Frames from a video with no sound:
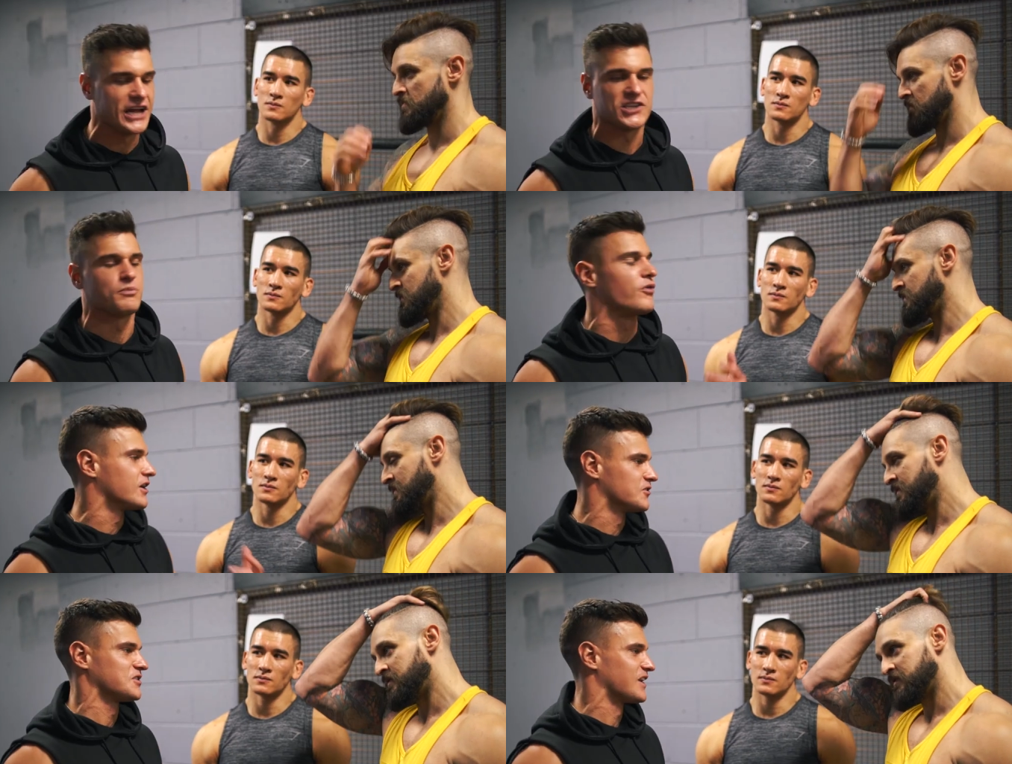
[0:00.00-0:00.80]
Speaker 1: weights
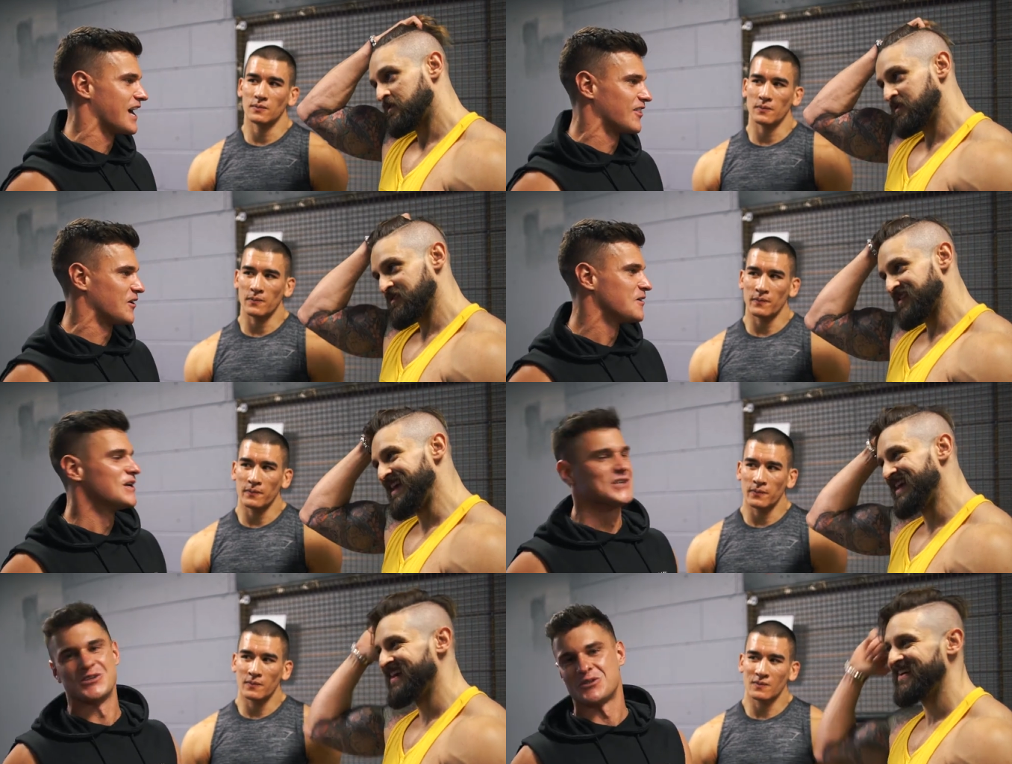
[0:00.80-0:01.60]
bring us together.
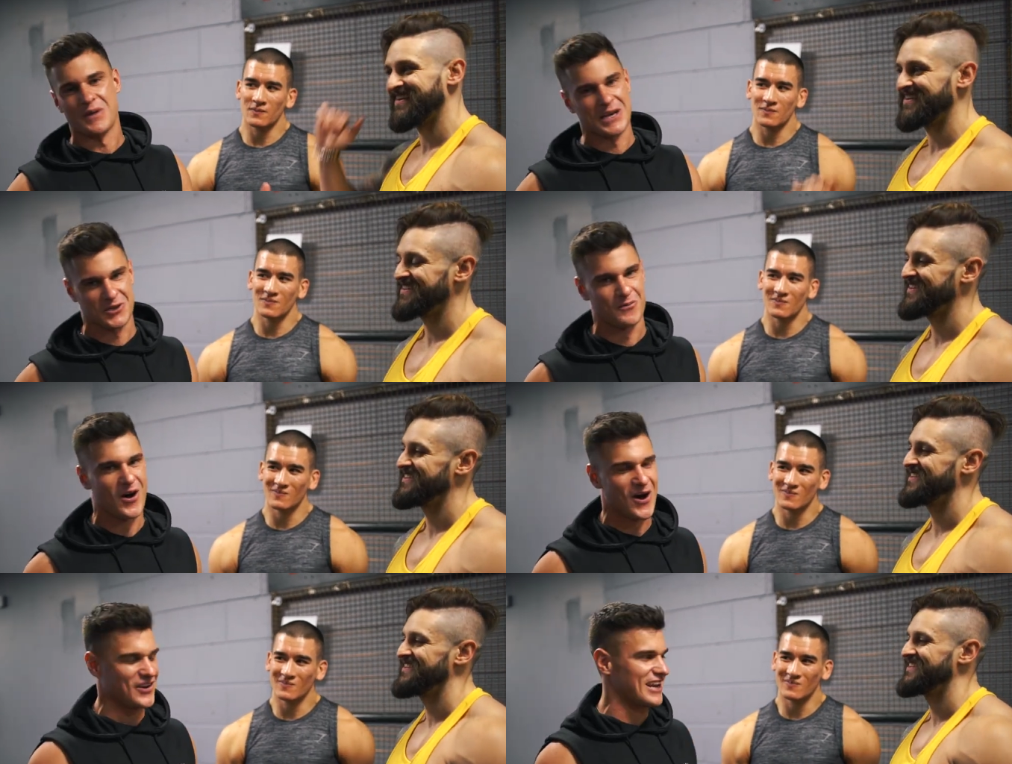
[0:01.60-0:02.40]
It's a special
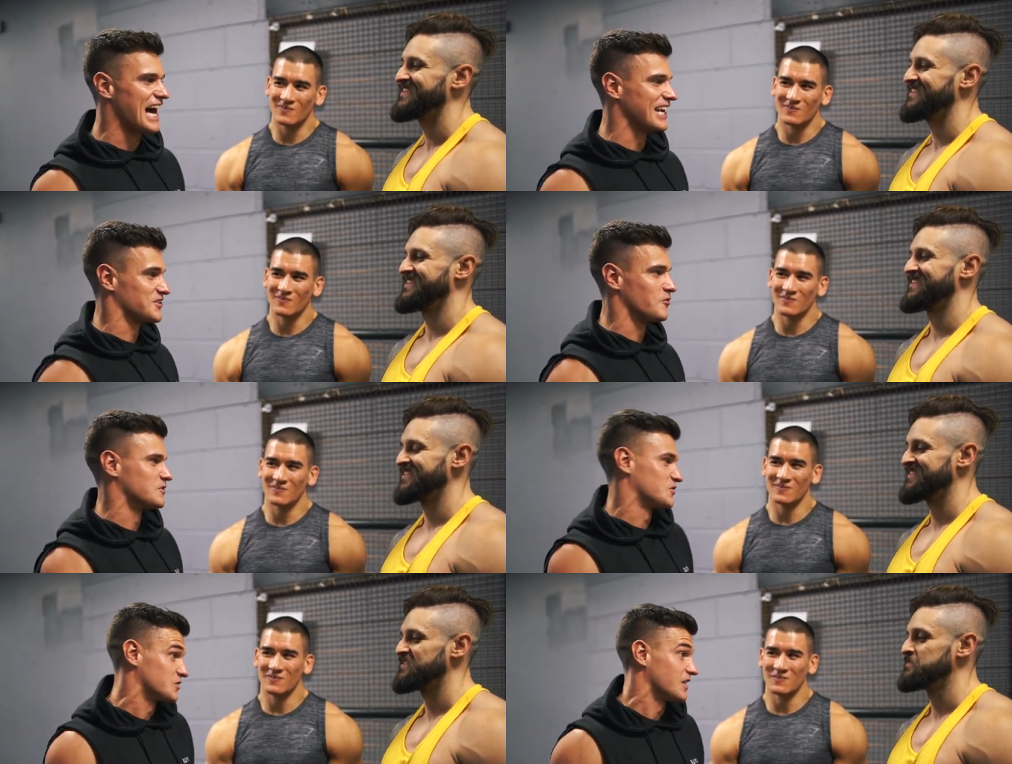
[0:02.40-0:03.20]
bond, and it's
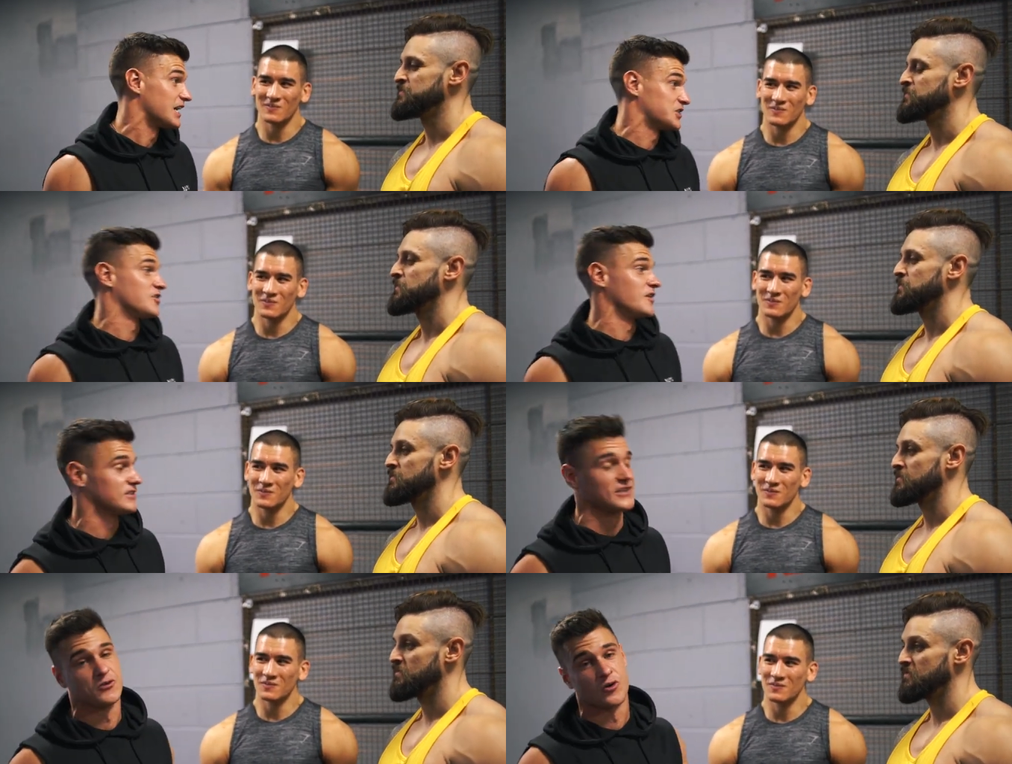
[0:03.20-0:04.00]
always just actually
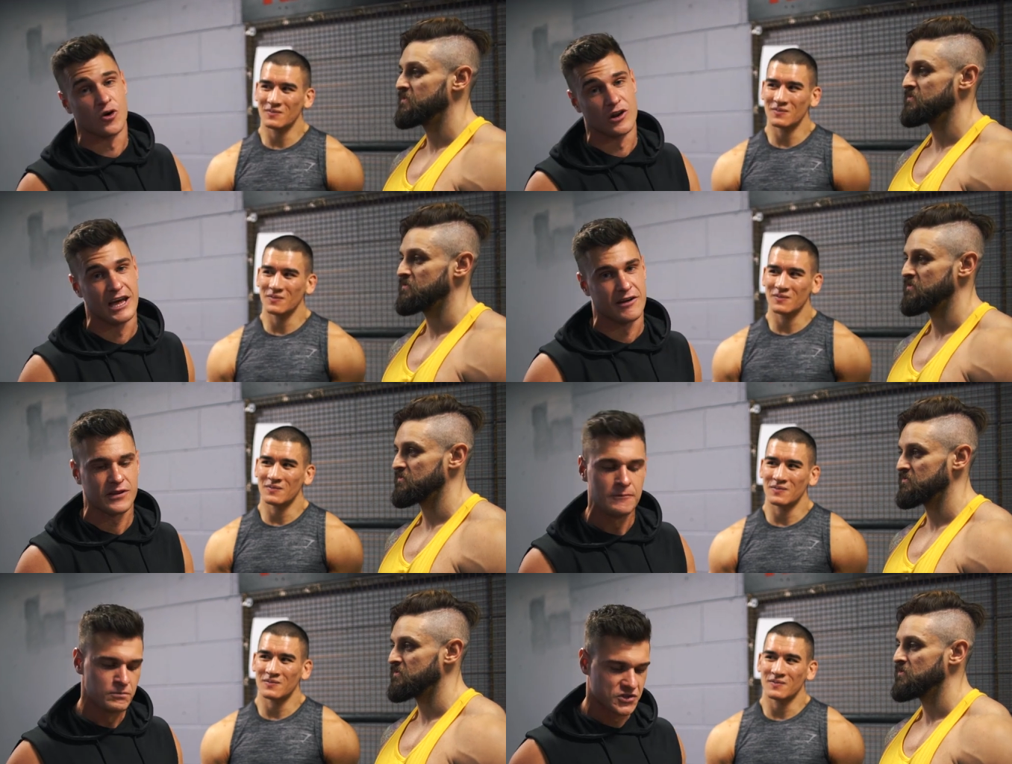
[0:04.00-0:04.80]
turns into a good
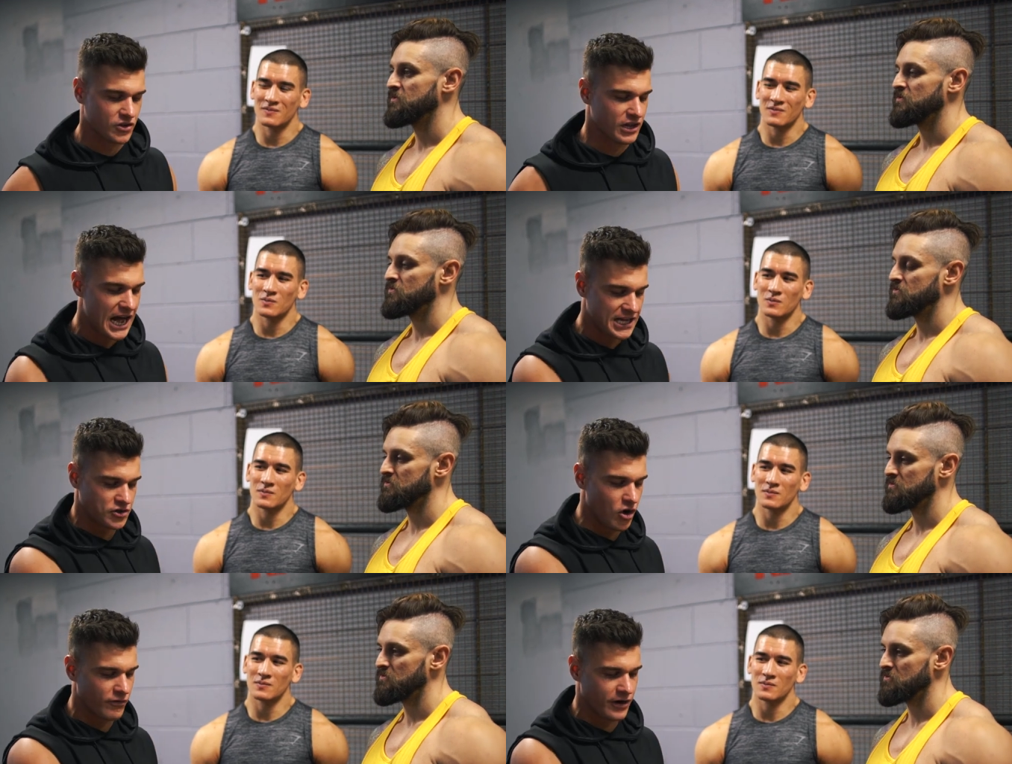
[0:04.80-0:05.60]
lift. So the
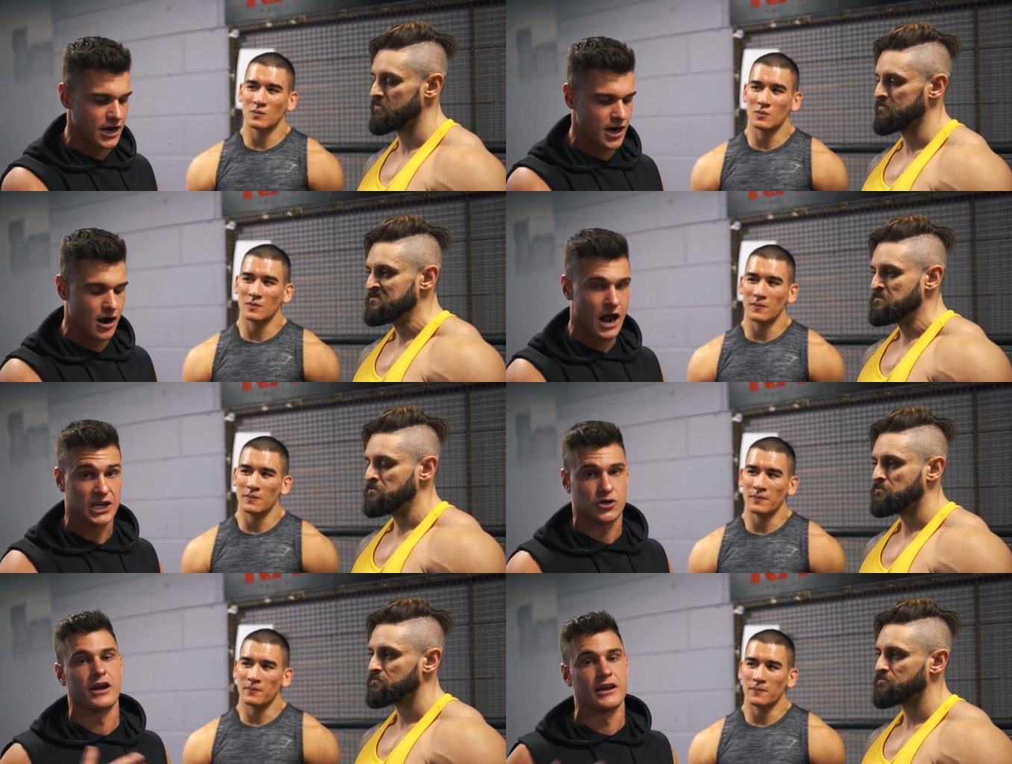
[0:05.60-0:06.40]
lads are over here
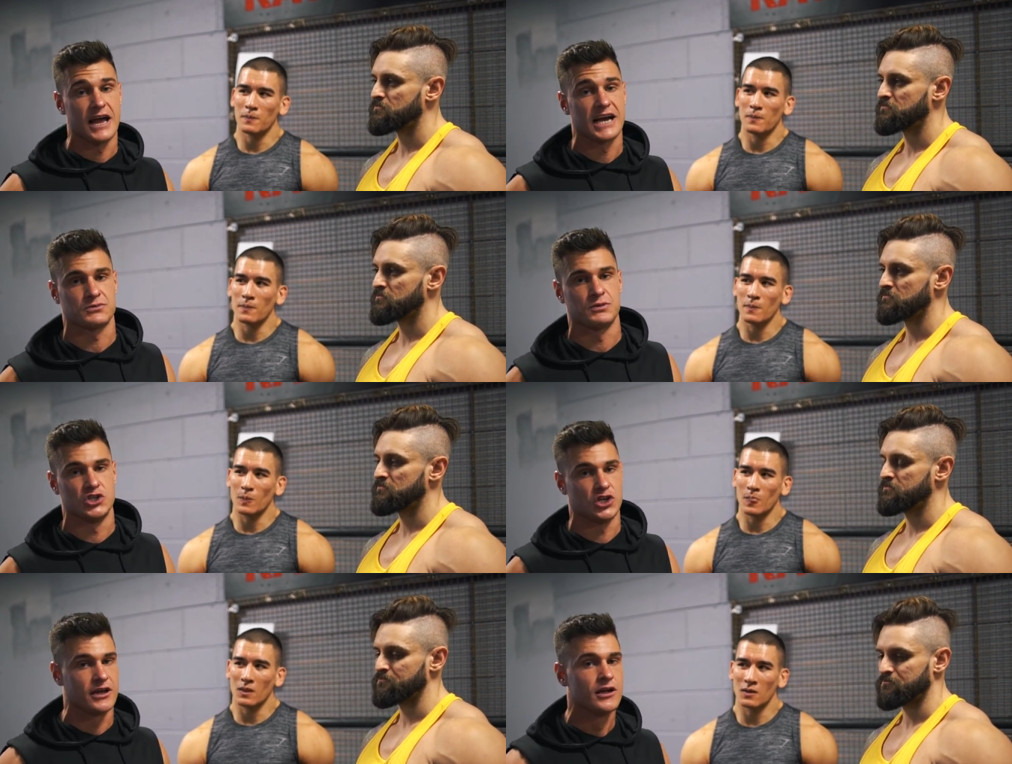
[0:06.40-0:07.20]
uh, training S P
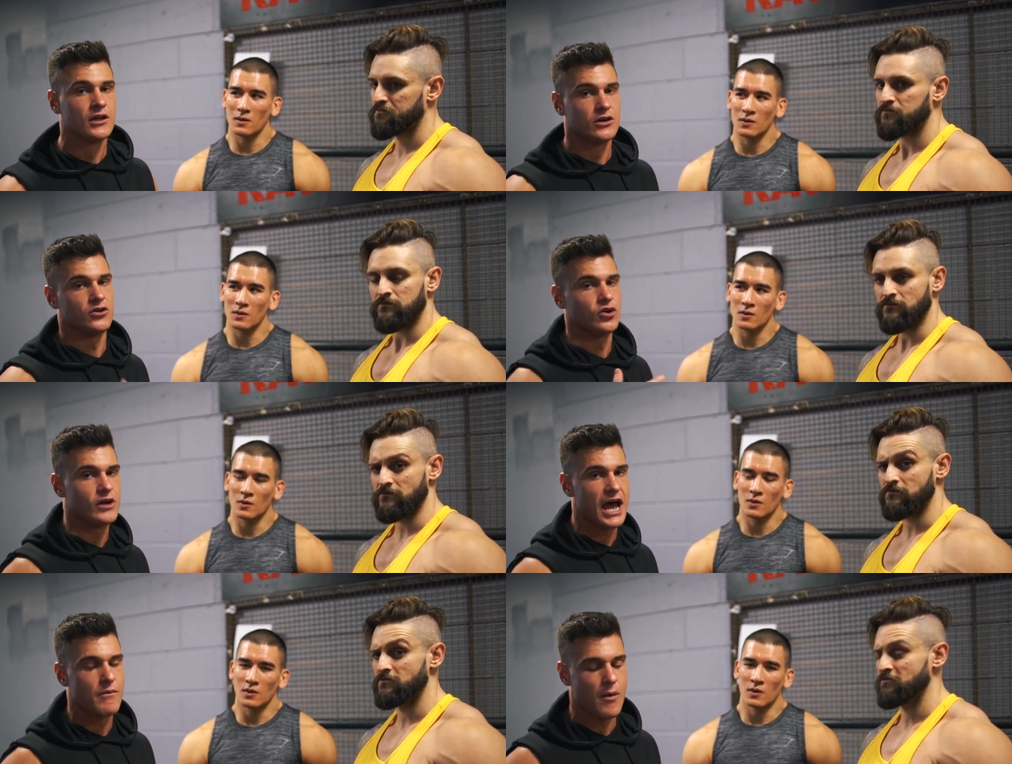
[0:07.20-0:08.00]
G. They're
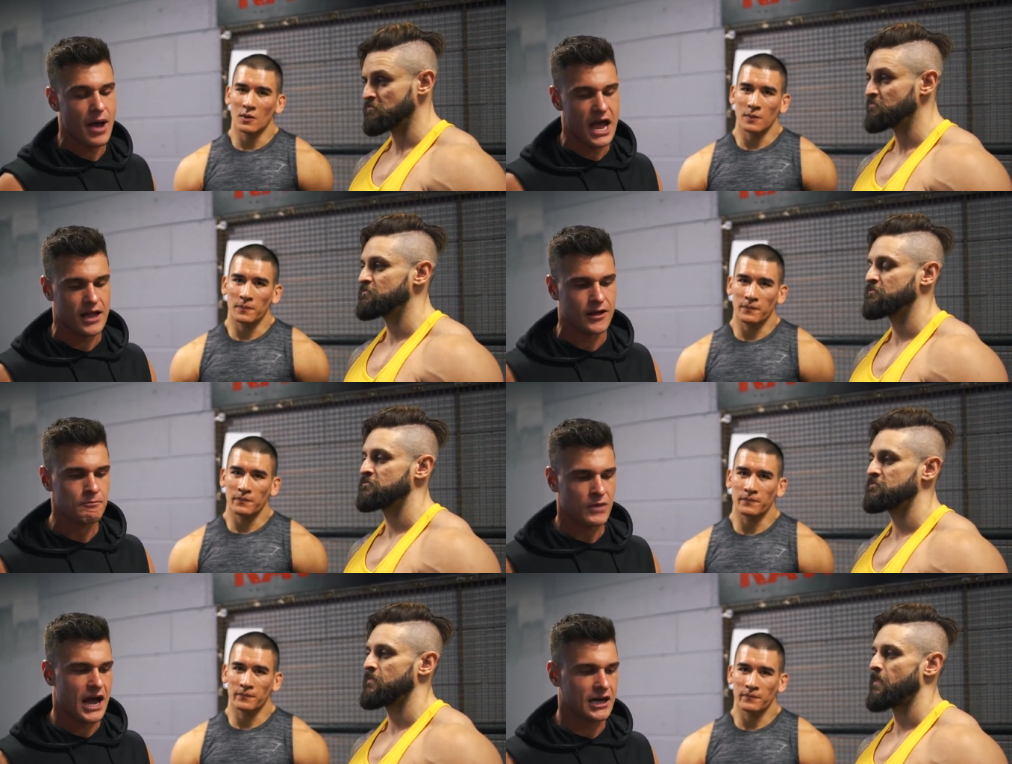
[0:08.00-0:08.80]
doing M M A.
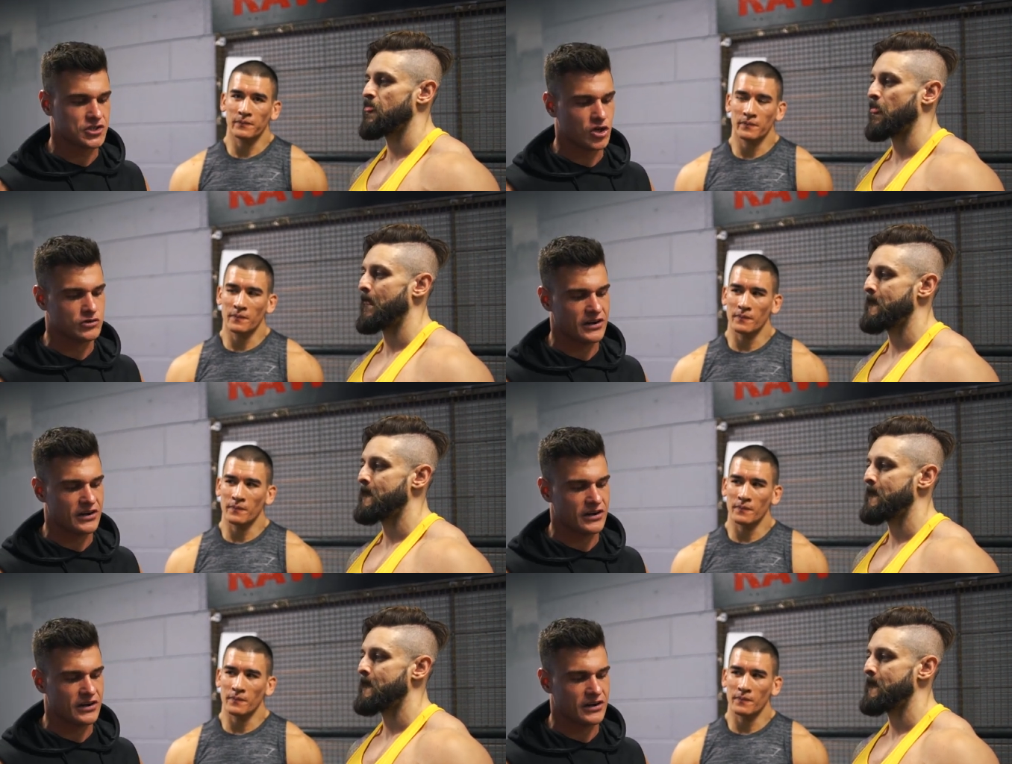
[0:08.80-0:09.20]
Uh, so